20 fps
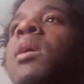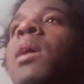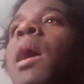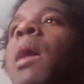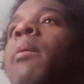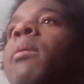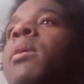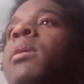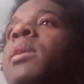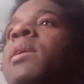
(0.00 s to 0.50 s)

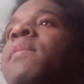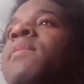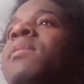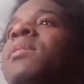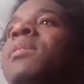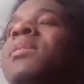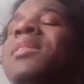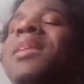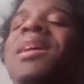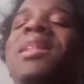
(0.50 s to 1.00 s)
I want
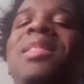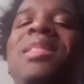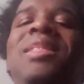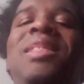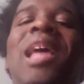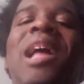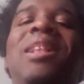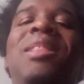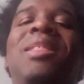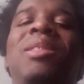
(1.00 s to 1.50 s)
to.
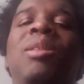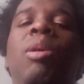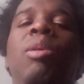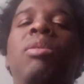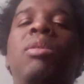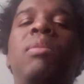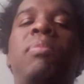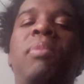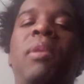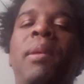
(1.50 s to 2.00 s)
That's
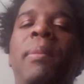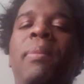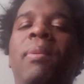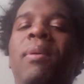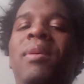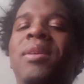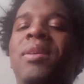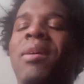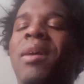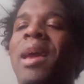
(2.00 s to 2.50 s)
those
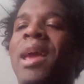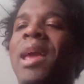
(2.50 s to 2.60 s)
people, and they're